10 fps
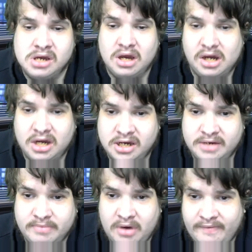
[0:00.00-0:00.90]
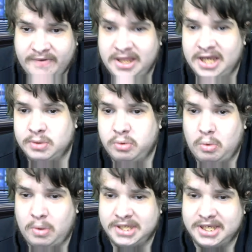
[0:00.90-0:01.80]
Um, I think that's what
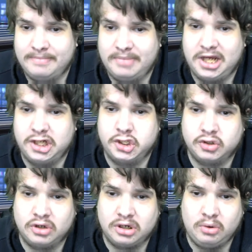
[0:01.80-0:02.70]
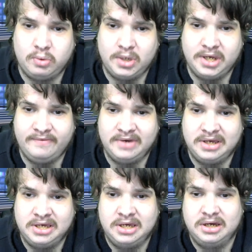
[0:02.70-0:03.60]
West Ham players struggle with.
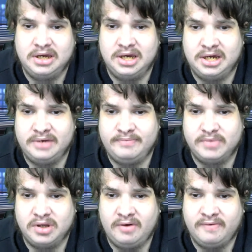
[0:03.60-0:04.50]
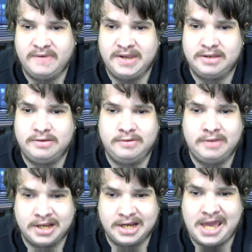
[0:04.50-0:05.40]
Um, I think
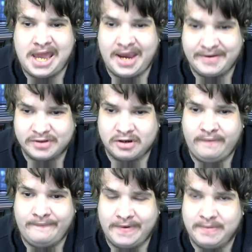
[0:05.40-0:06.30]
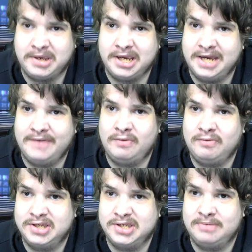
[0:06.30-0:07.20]
they're going to have to go very careful
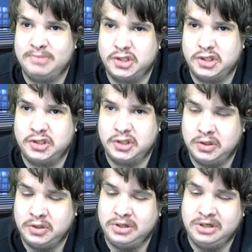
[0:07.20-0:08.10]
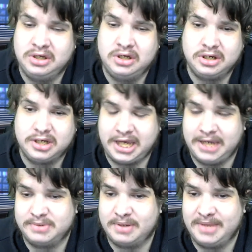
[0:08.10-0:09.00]
with someone to
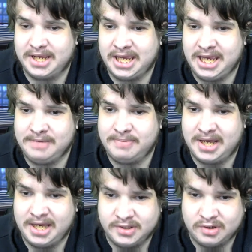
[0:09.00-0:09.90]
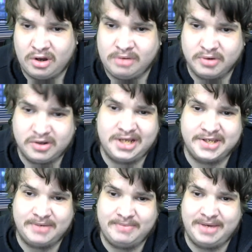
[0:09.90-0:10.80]
keep some of their key players. I'm looking at
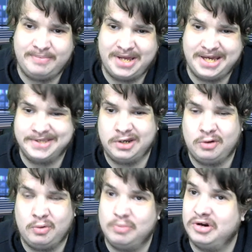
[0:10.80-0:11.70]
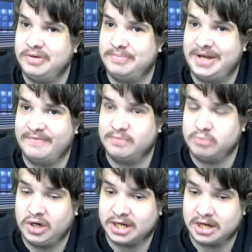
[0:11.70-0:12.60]
some of their players and I wouldn't mind playing for
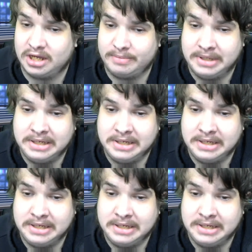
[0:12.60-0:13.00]
my club.